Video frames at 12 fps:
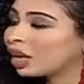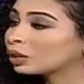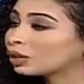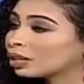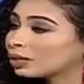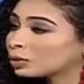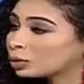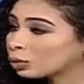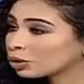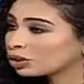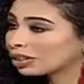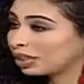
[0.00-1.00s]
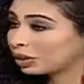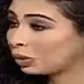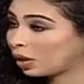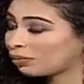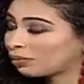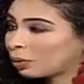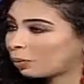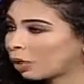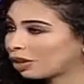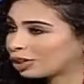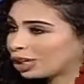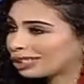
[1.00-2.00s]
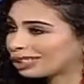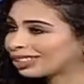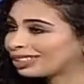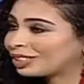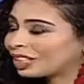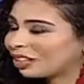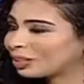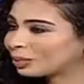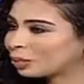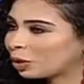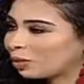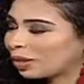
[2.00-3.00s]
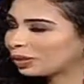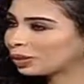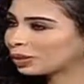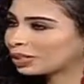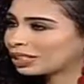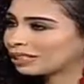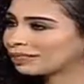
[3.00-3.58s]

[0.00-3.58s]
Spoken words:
a lot of social and welfare projects. Could you tell us more about those?